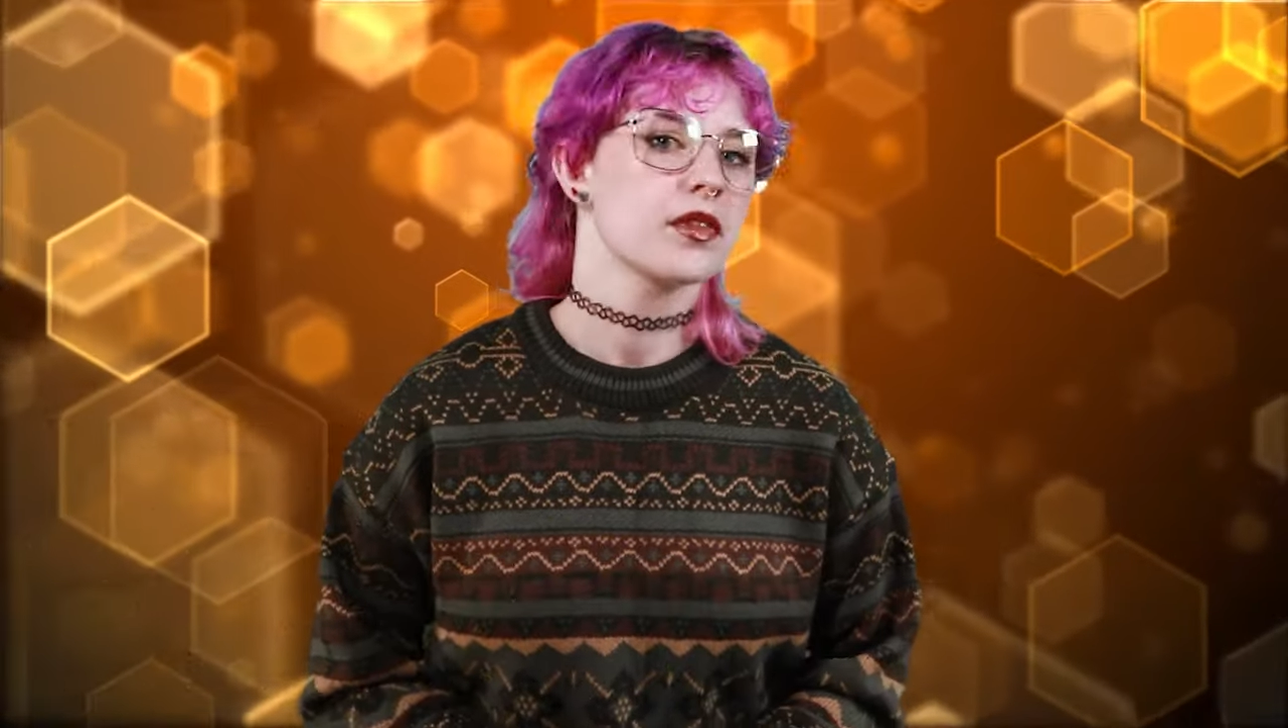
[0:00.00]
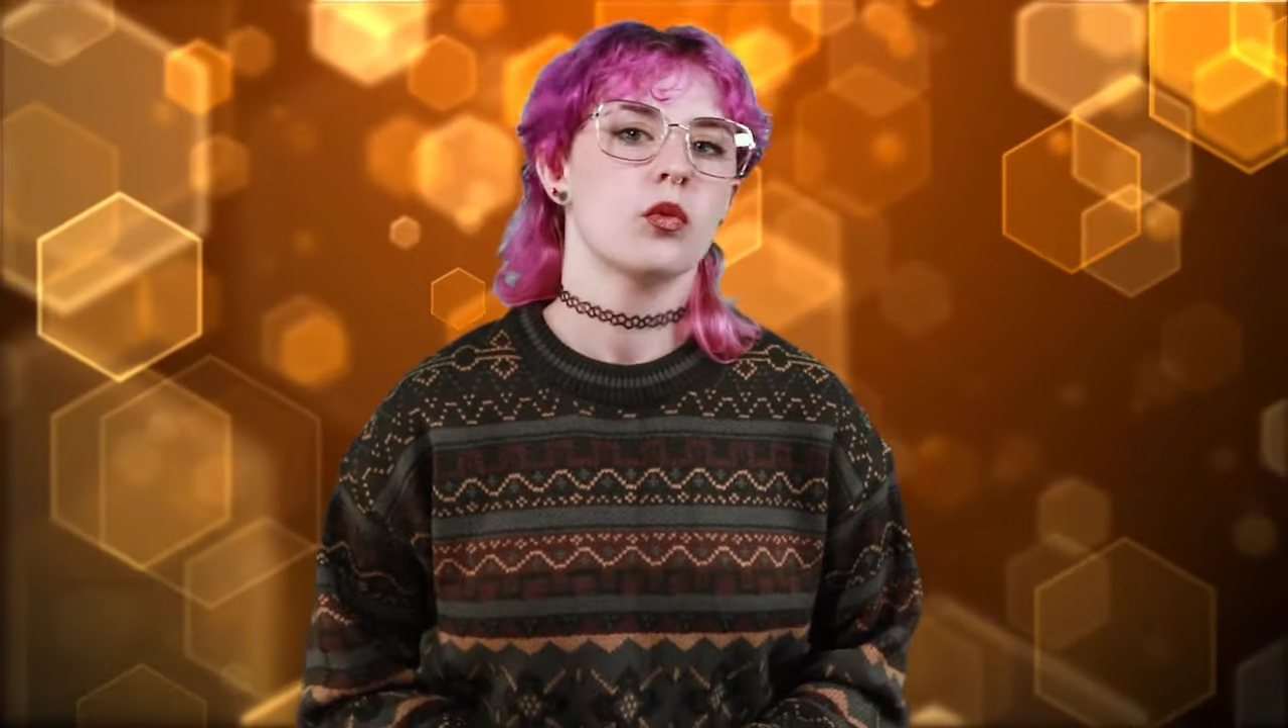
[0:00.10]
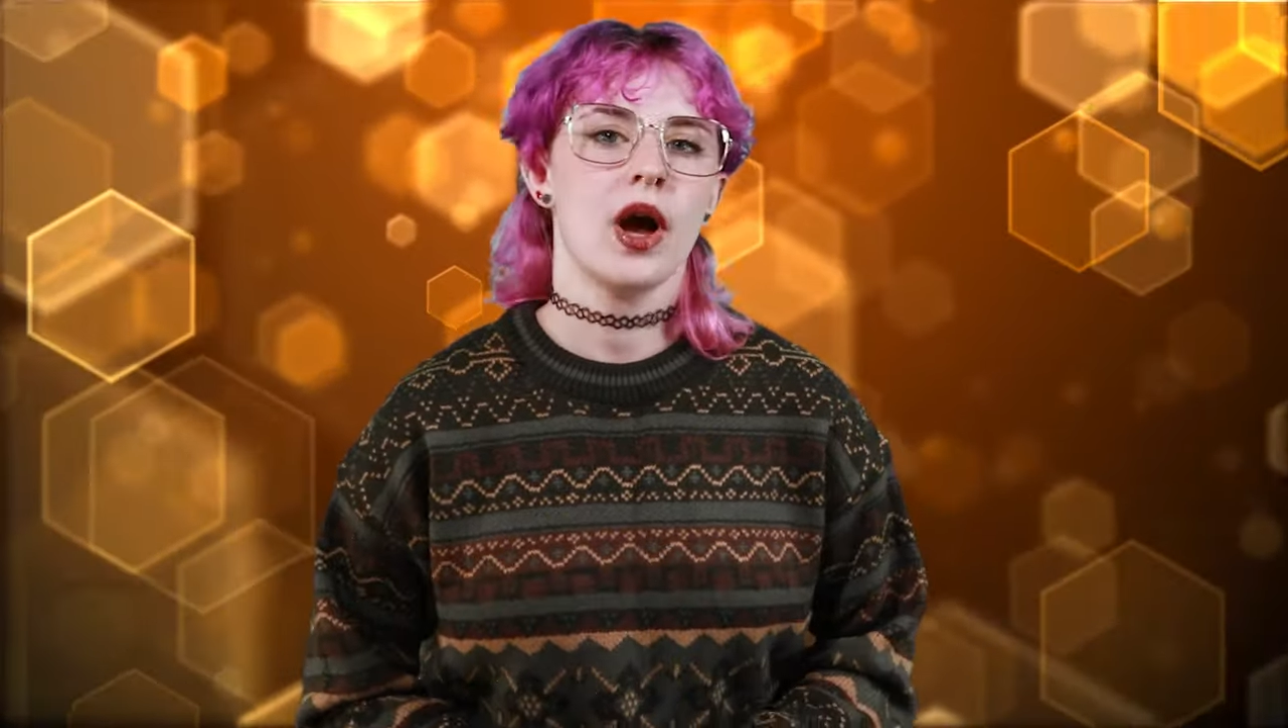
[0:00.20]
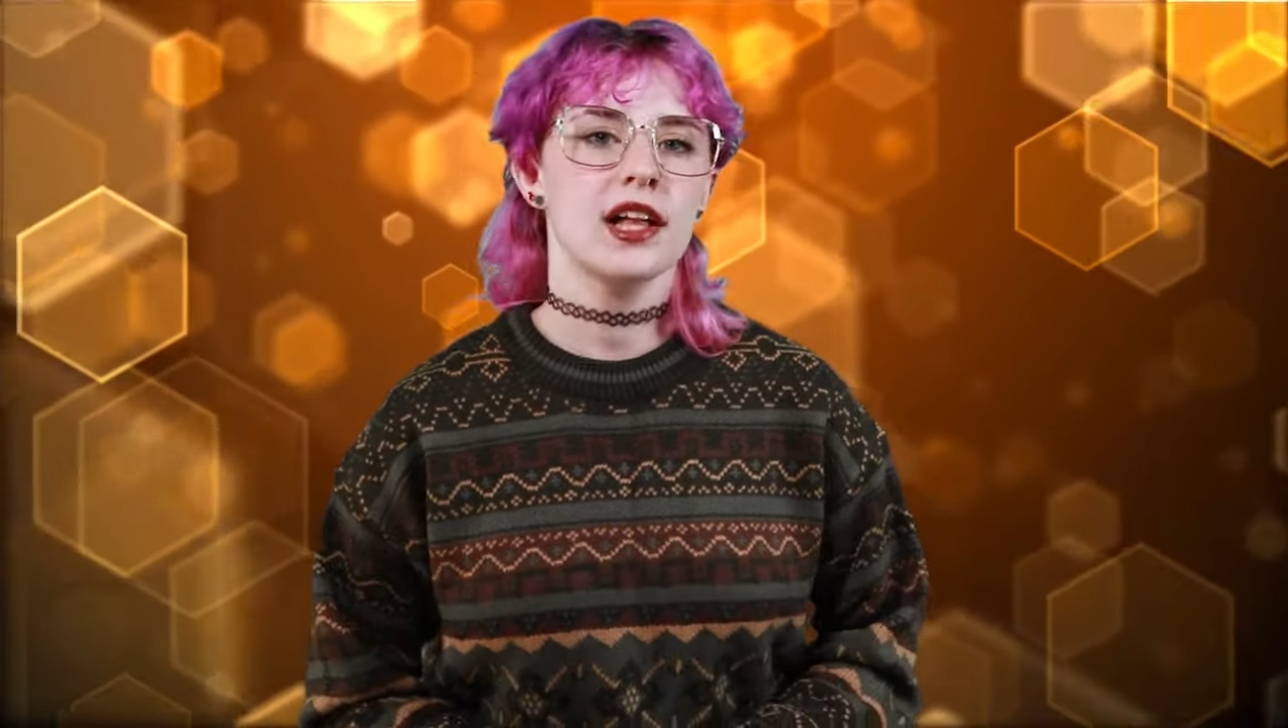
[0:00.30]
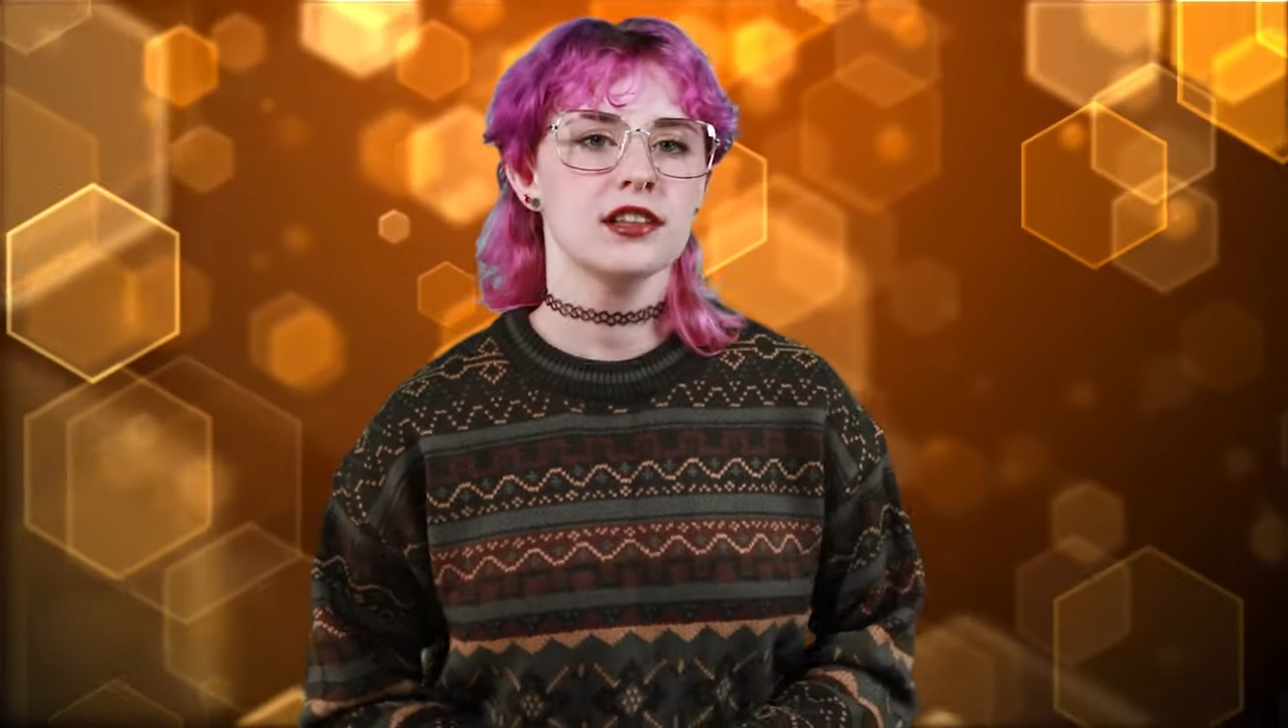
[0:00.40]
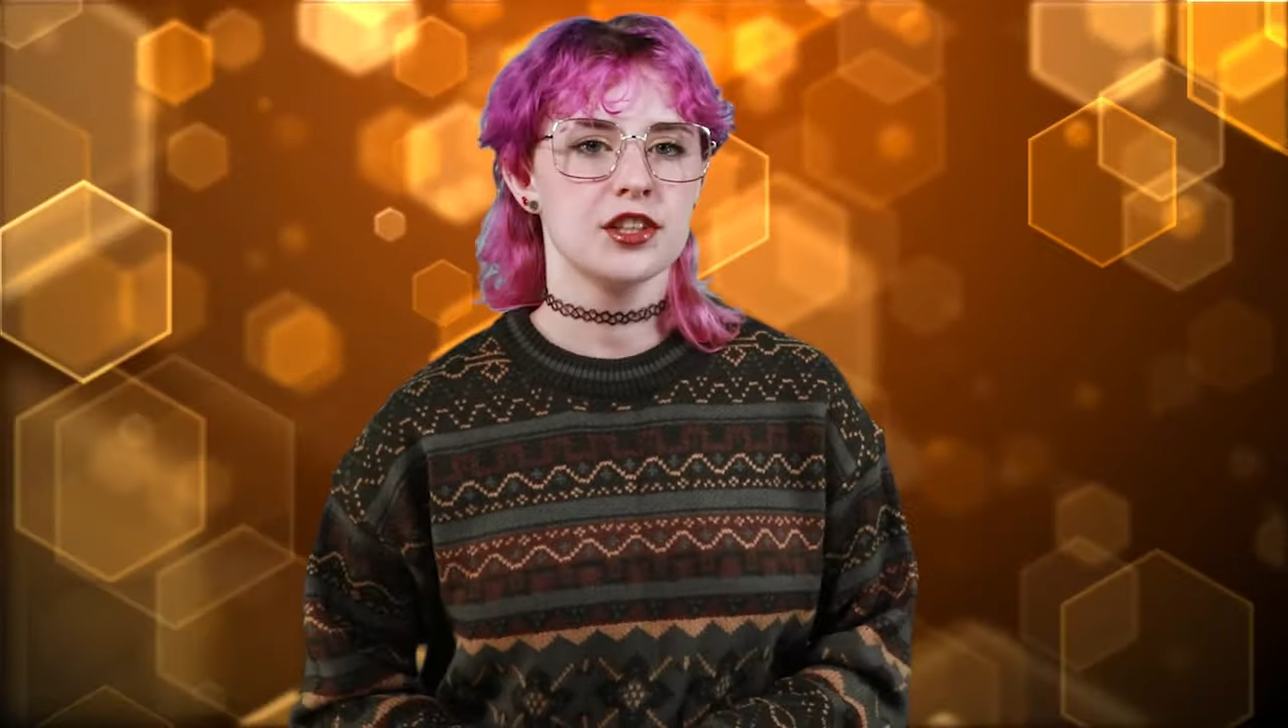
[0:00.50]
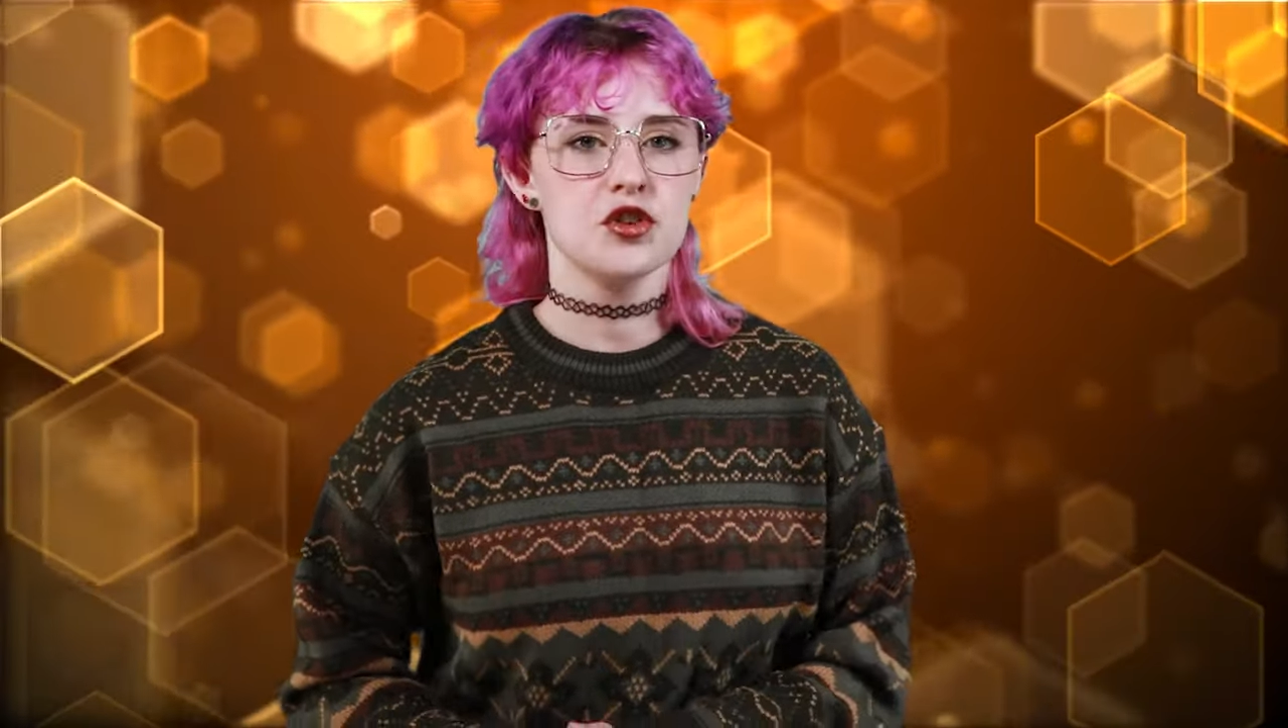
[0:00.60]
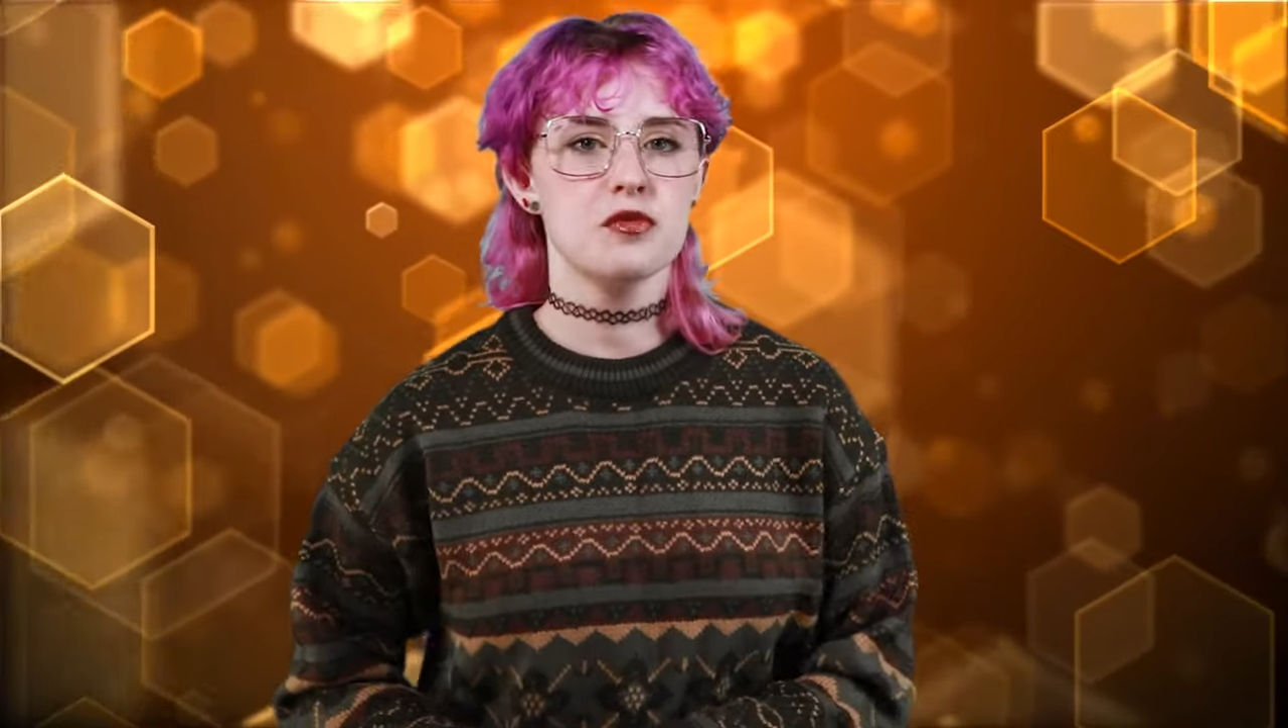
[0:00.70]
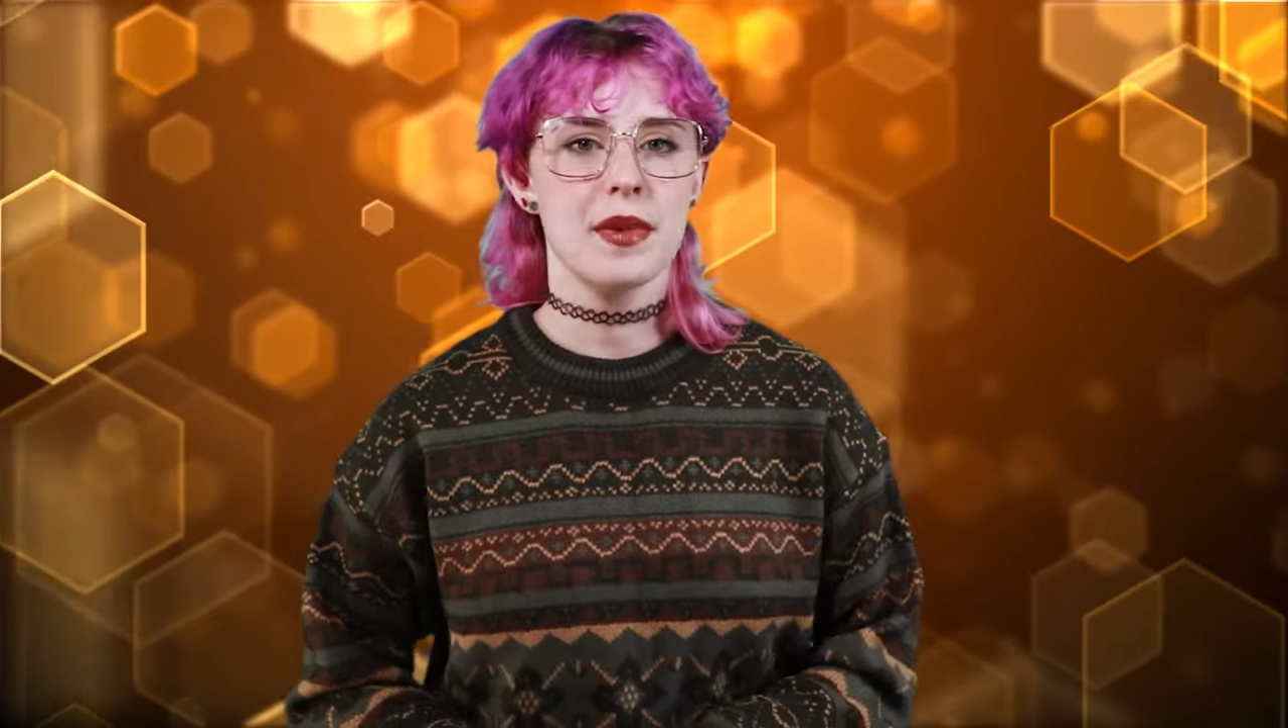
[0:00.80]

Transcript: Well, you